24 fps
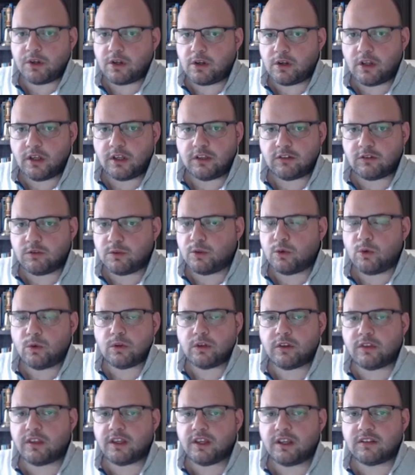with clients, doing all
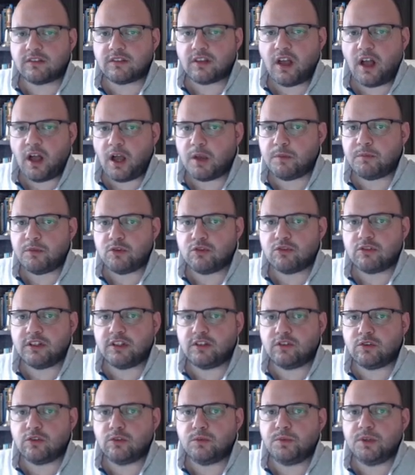the things I'm
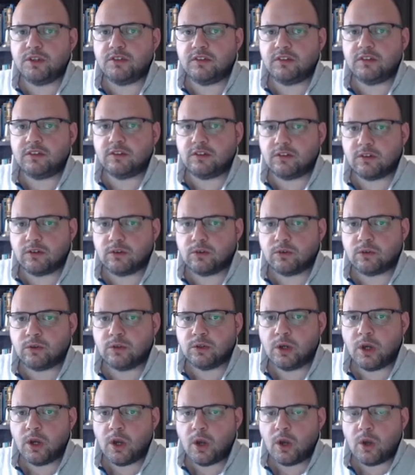usually too busy to do
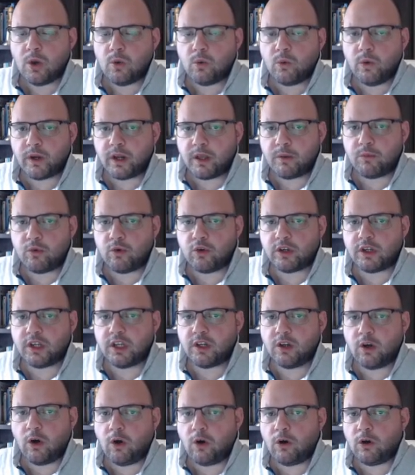when I'm
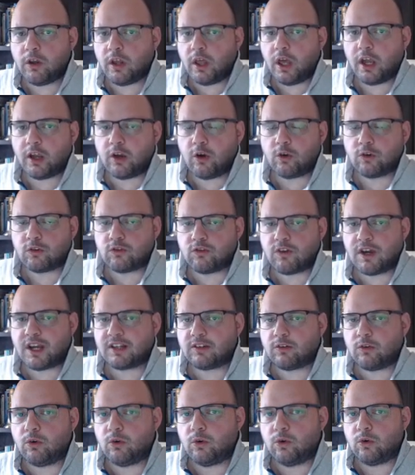working on a
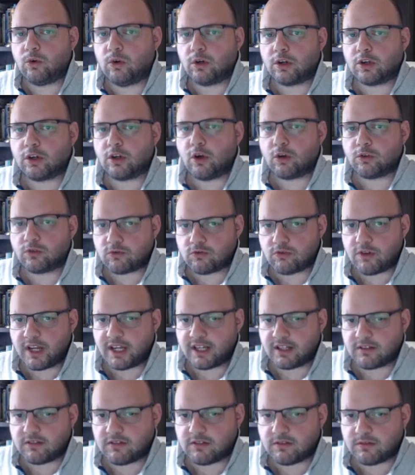contract or
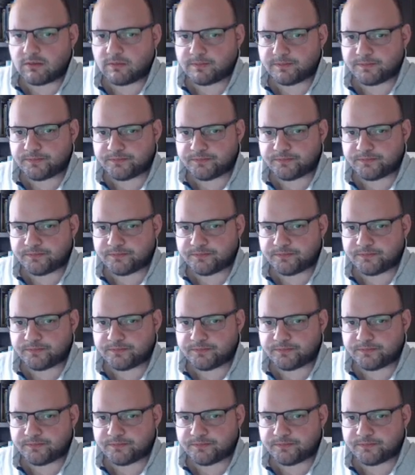contracts.